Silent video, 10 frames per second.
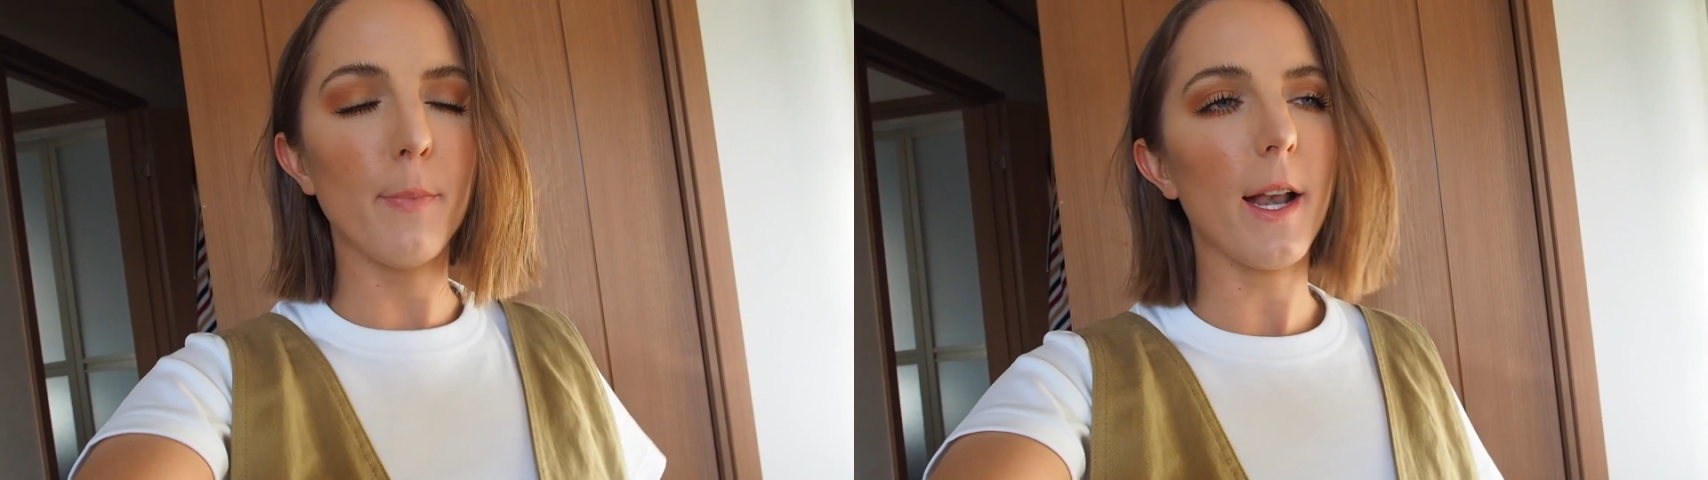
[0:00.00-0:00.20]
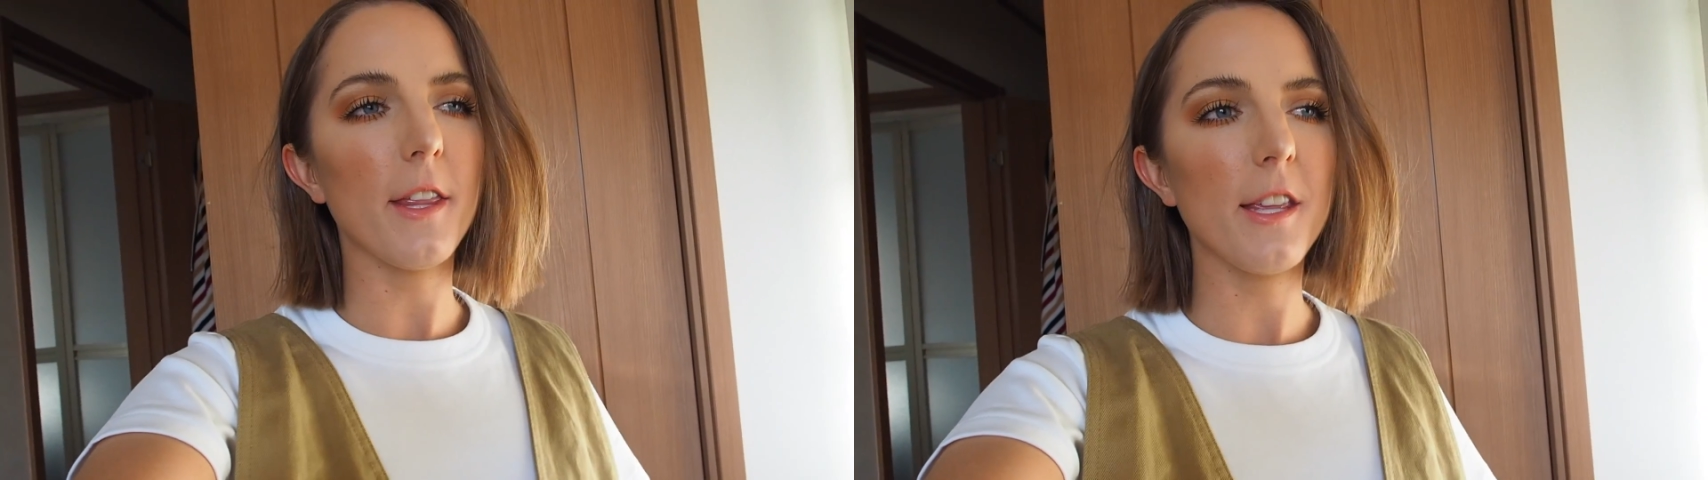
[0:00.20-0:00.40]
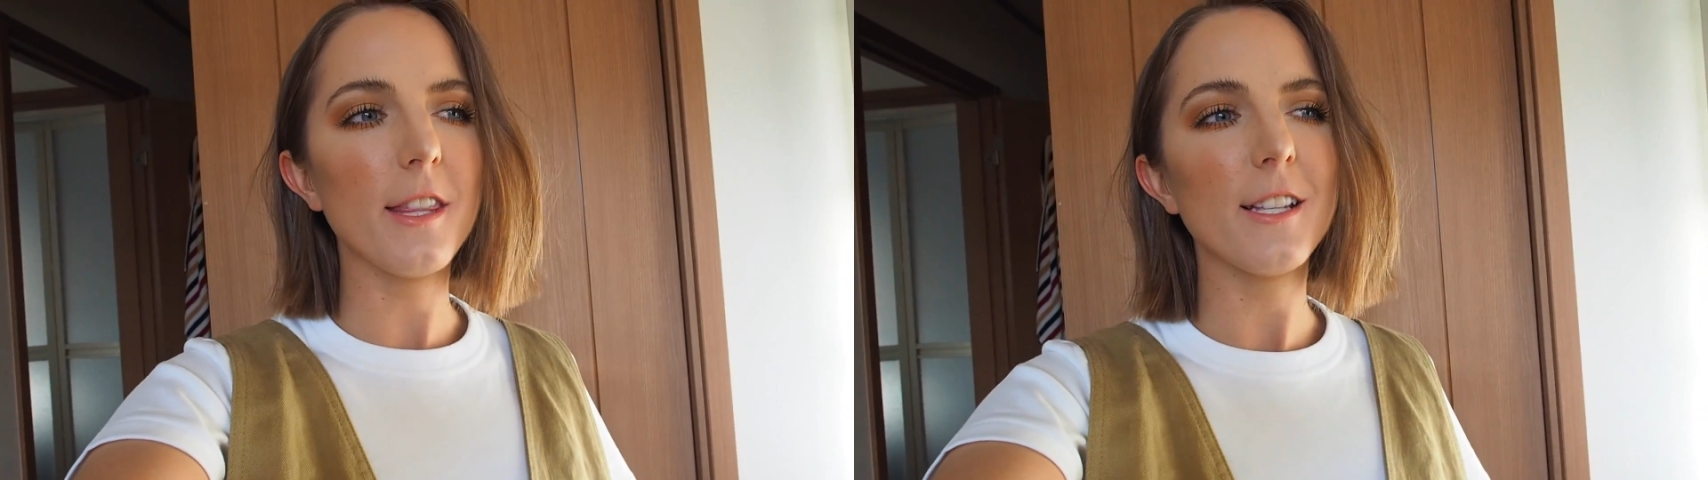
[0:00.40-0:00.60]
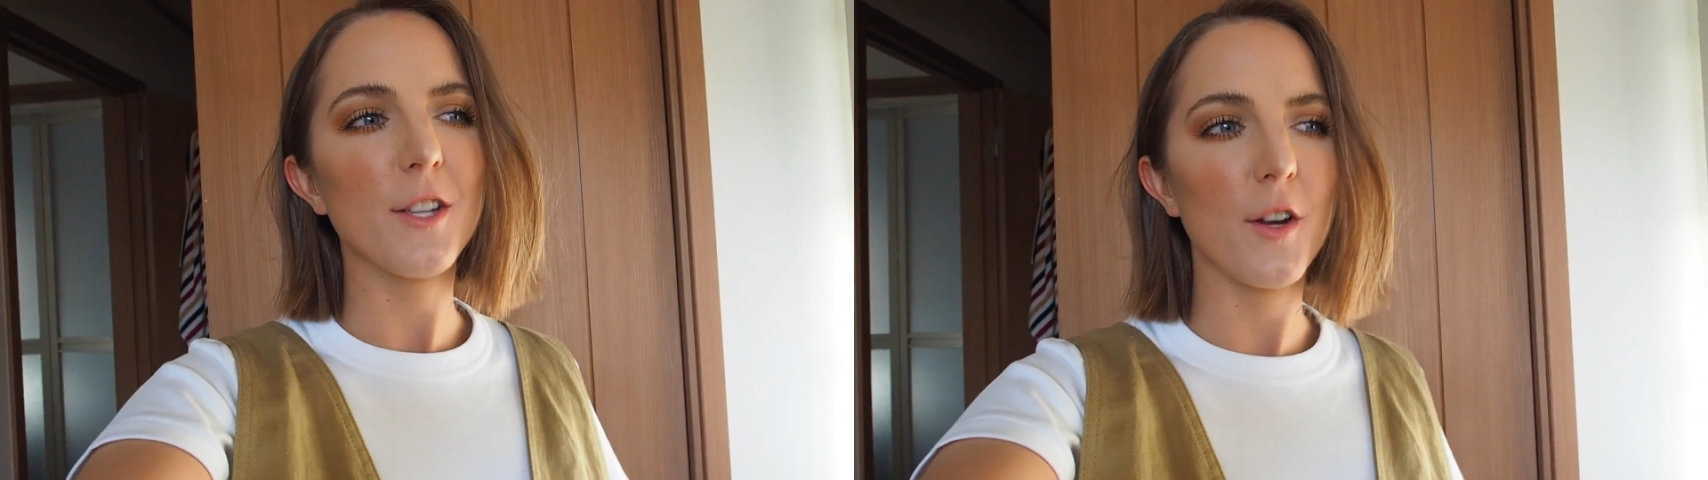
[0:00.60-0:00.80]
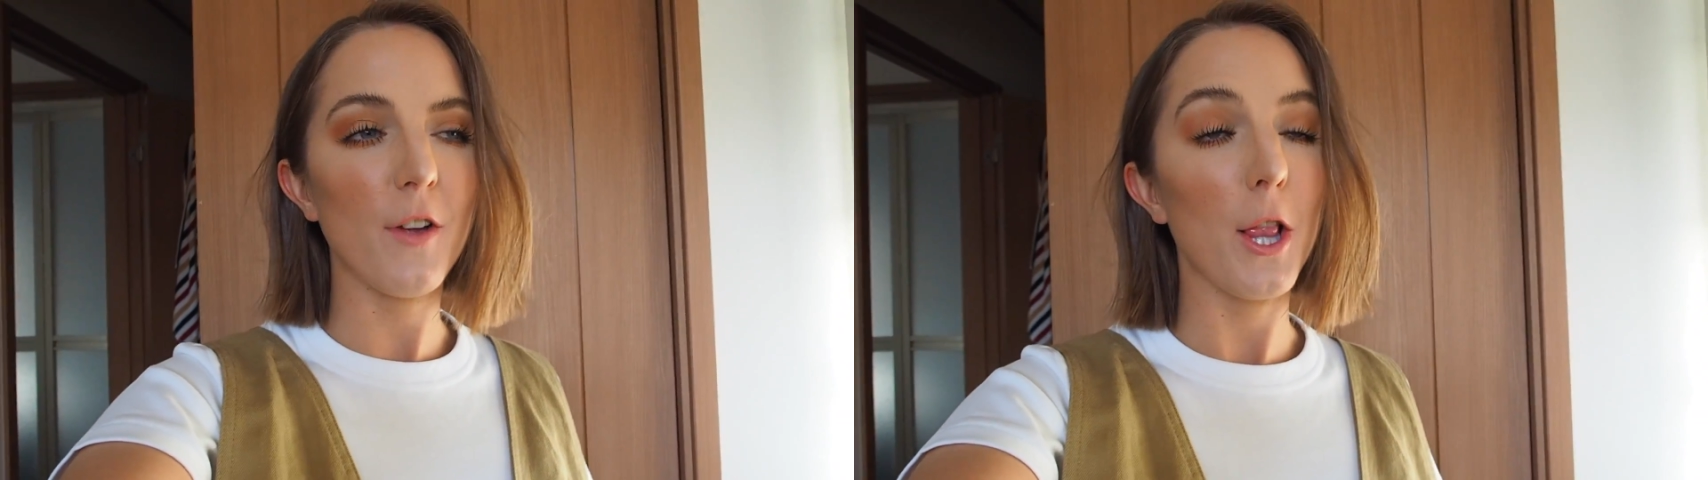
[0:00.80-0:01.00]
but I think they
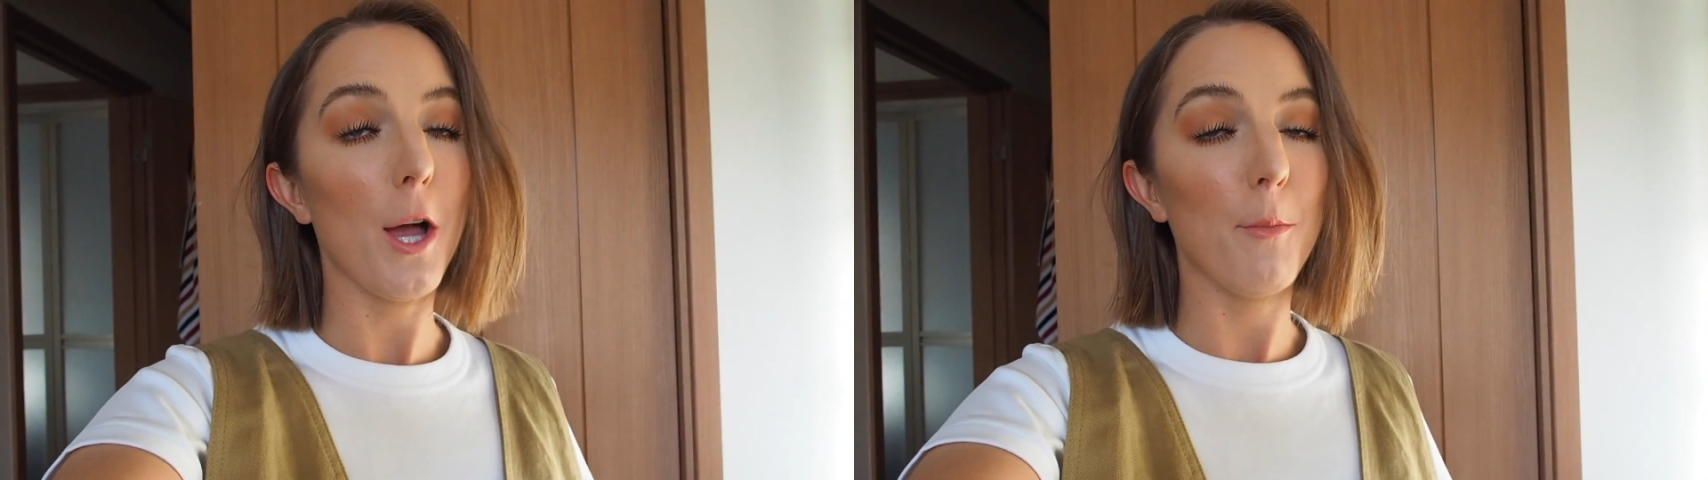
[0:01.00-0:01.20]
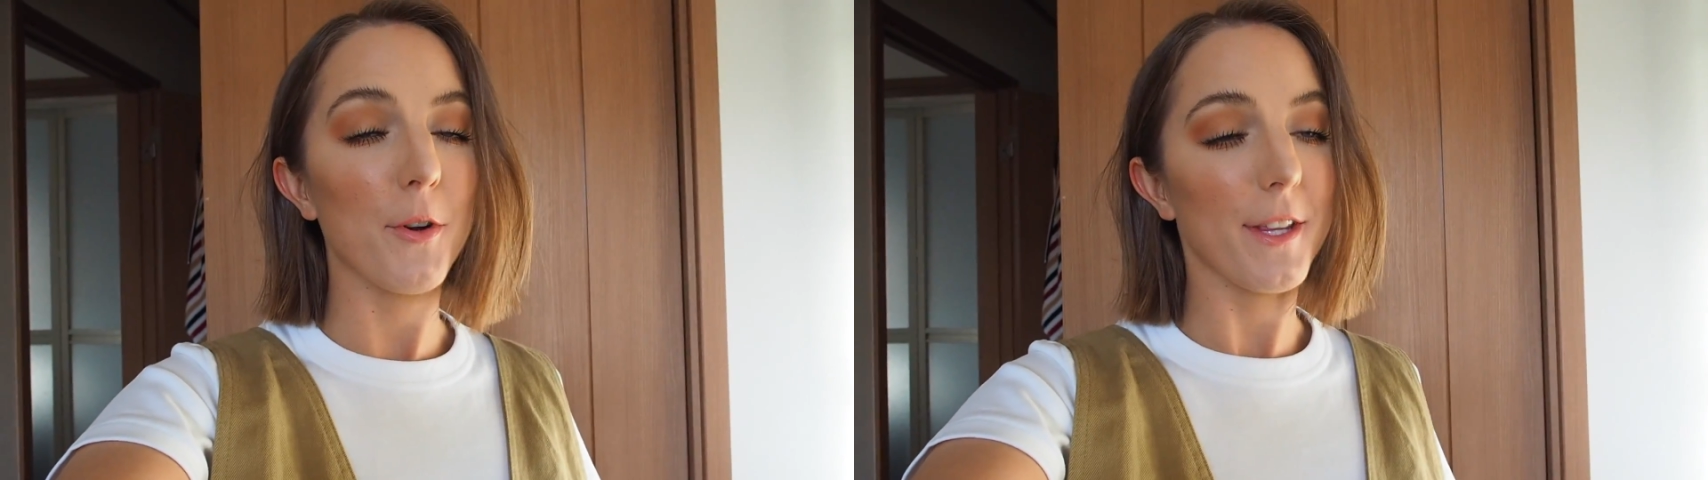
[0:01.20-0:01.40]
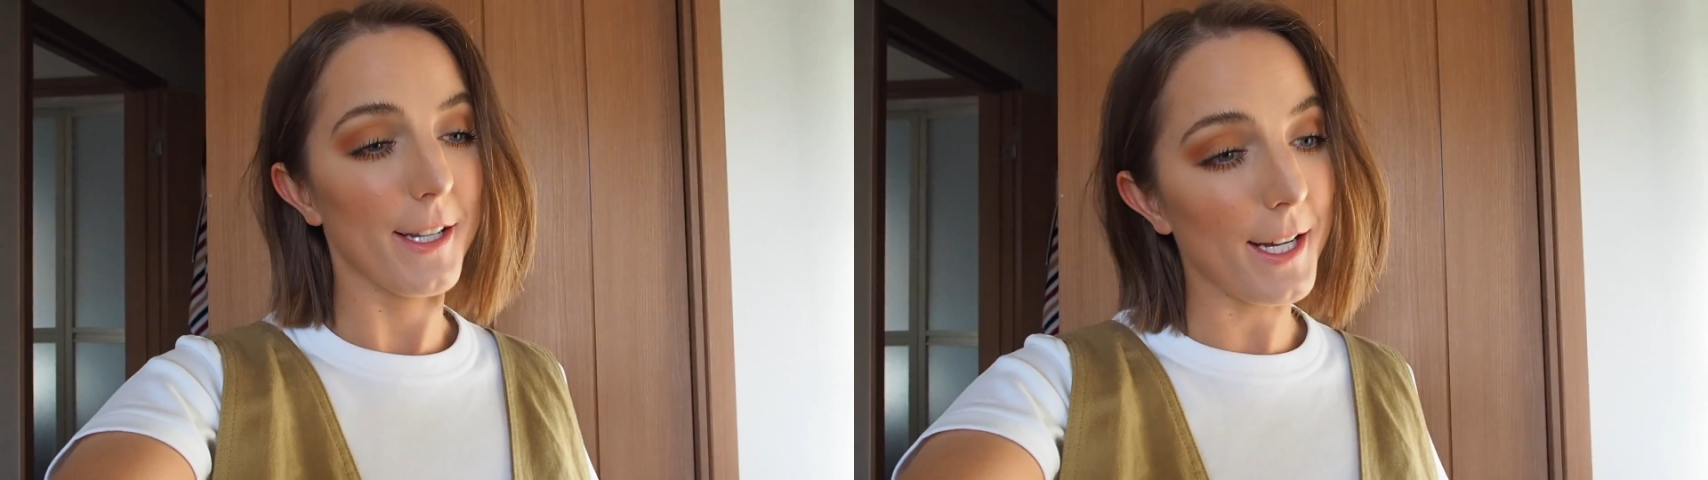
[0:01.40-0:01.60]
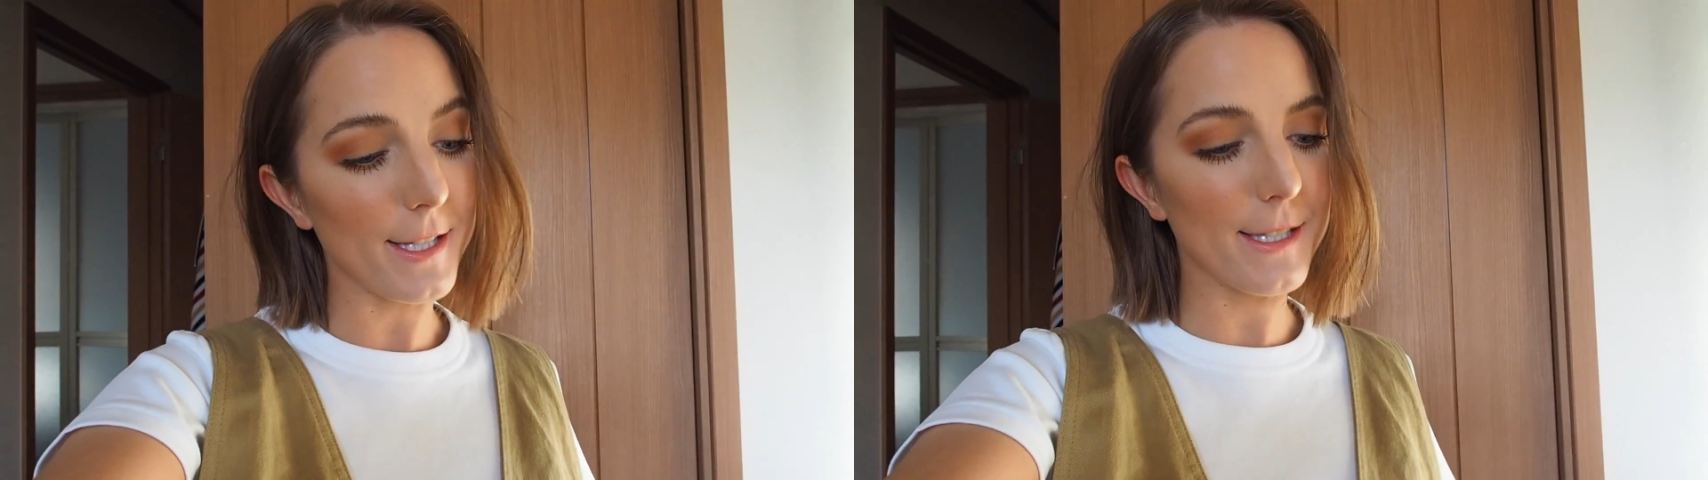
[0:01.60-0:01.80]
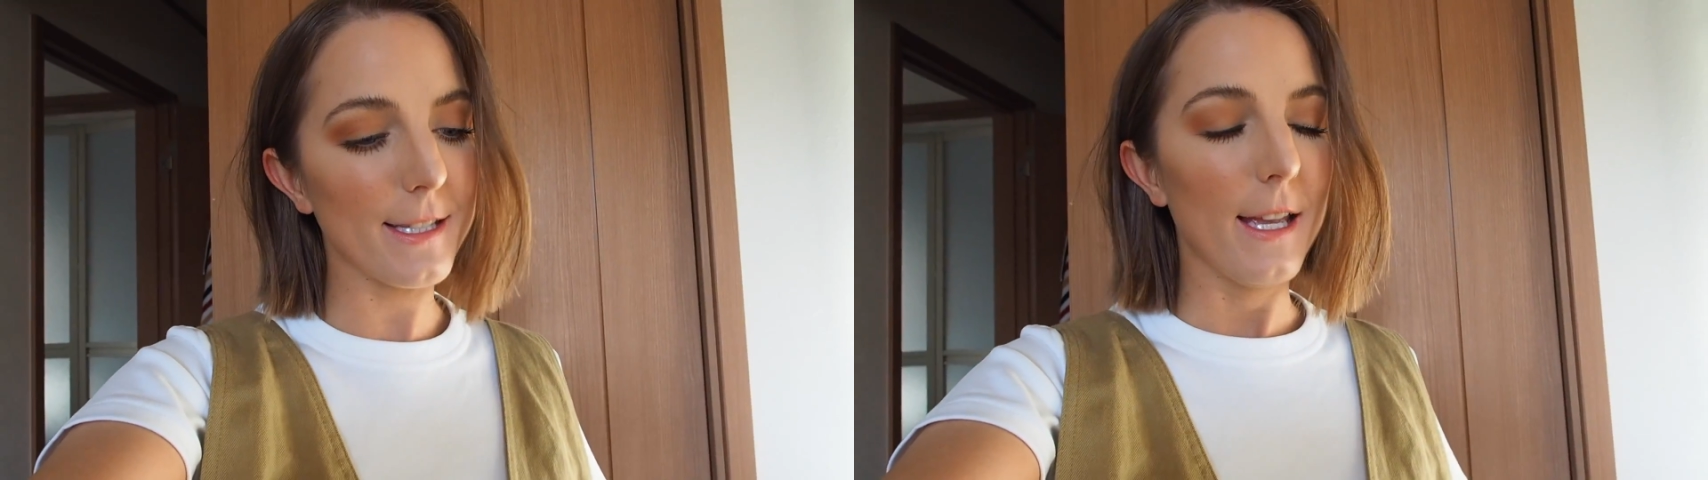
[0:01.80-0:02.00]
serve a lot more than
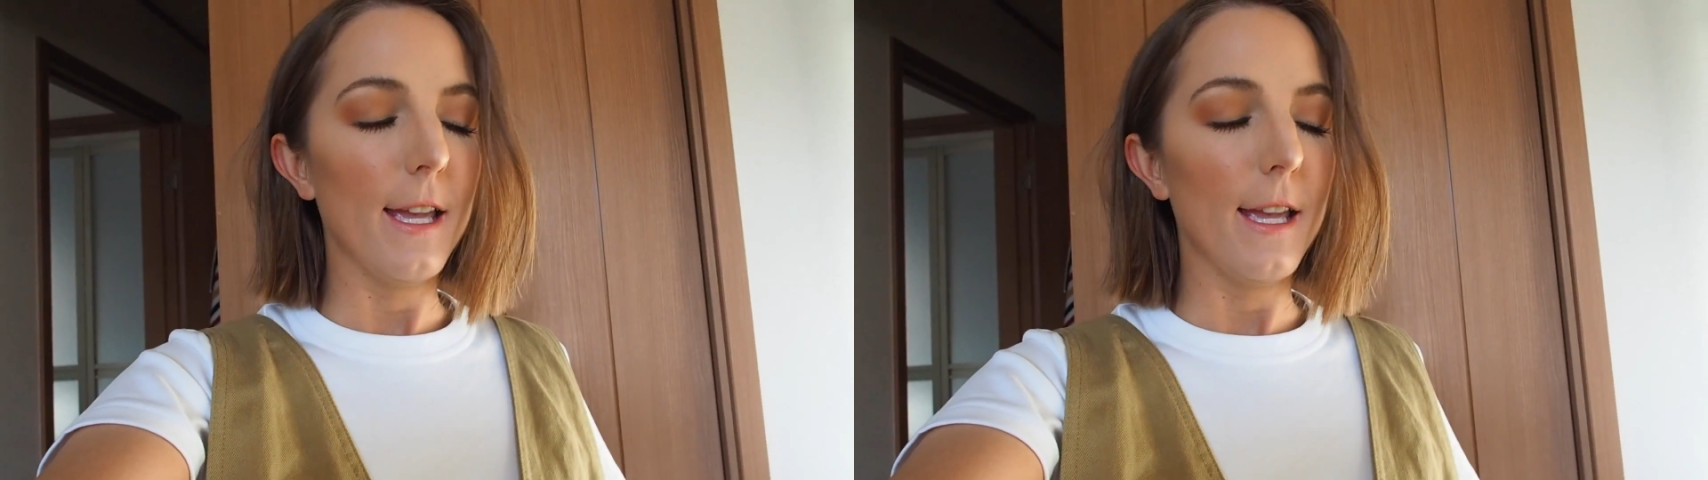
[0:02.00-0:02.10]
guts